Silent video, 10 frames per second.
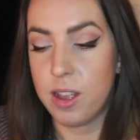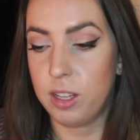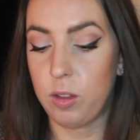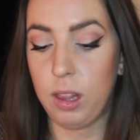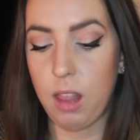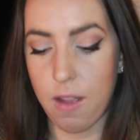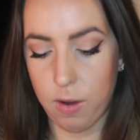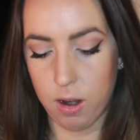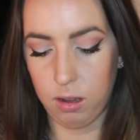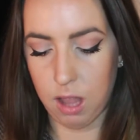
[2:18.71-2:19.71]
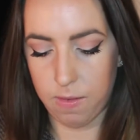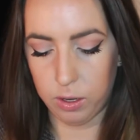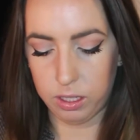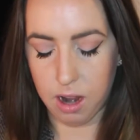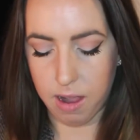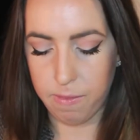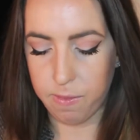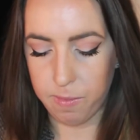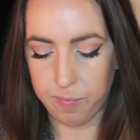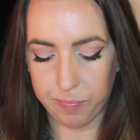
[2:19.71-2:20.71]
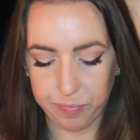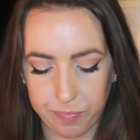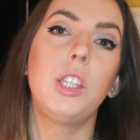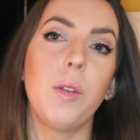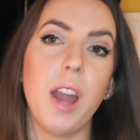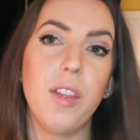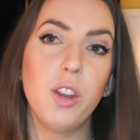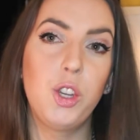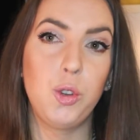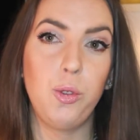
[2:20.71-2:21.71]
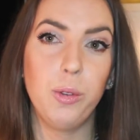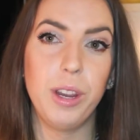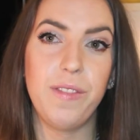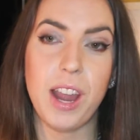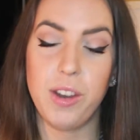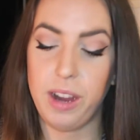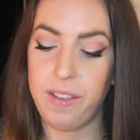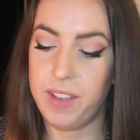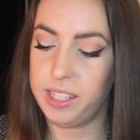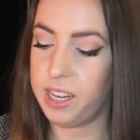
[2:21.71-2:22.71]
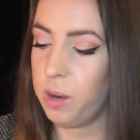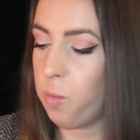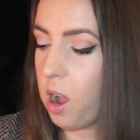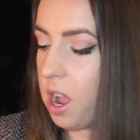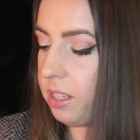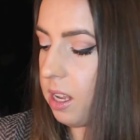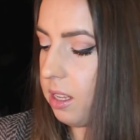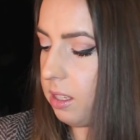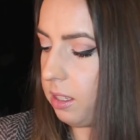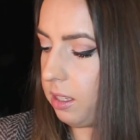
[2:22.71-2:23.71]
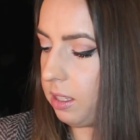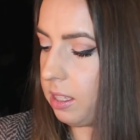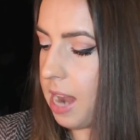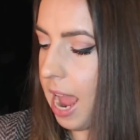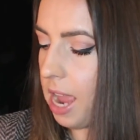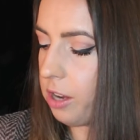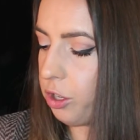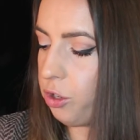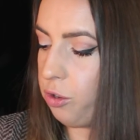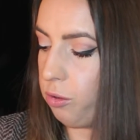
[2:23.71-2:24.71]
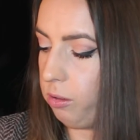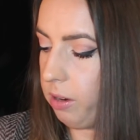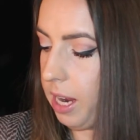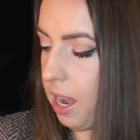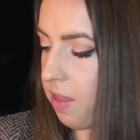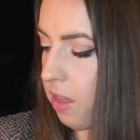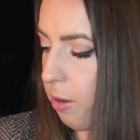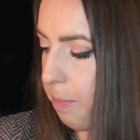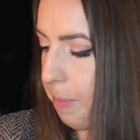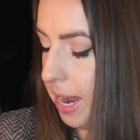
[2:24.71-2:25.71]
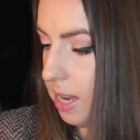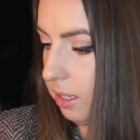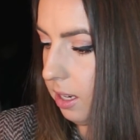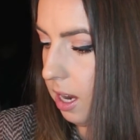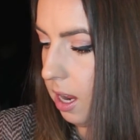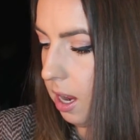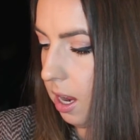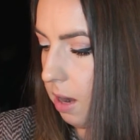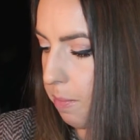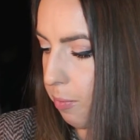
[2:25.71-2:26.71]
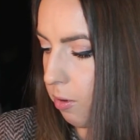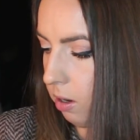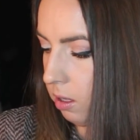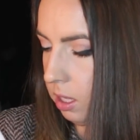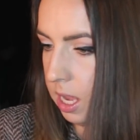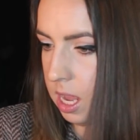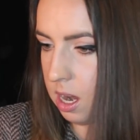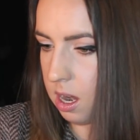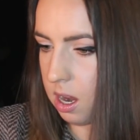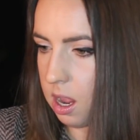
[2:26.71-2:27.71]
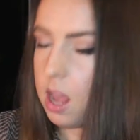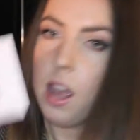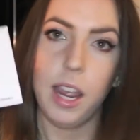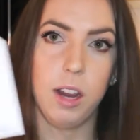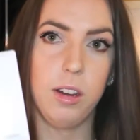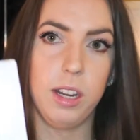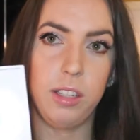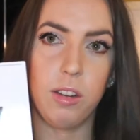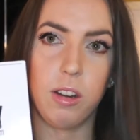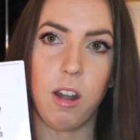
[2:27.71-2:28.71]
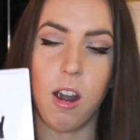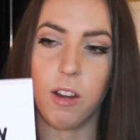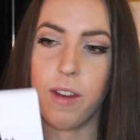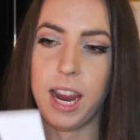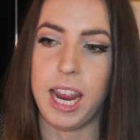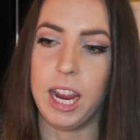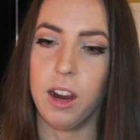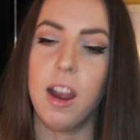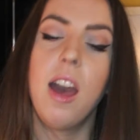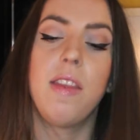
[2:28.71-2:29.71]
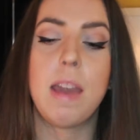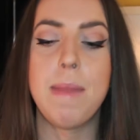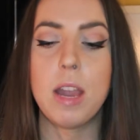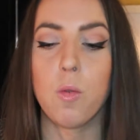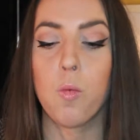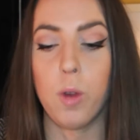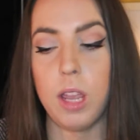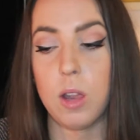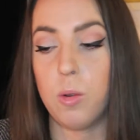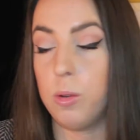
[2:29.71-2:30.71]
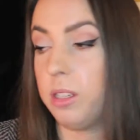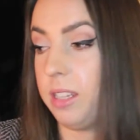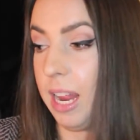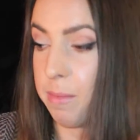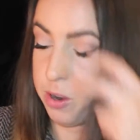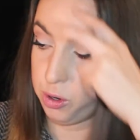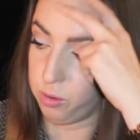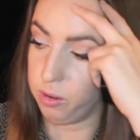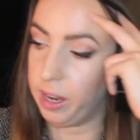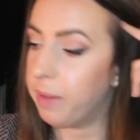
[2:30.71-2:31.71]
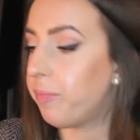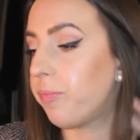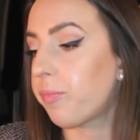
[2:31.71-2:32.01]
So I love her, love her stuff. So another jewelry vendor I visited was Snash Jewelry. I think they're based in Brooklyn. Here is their card right here. They make really cool statement jewelry.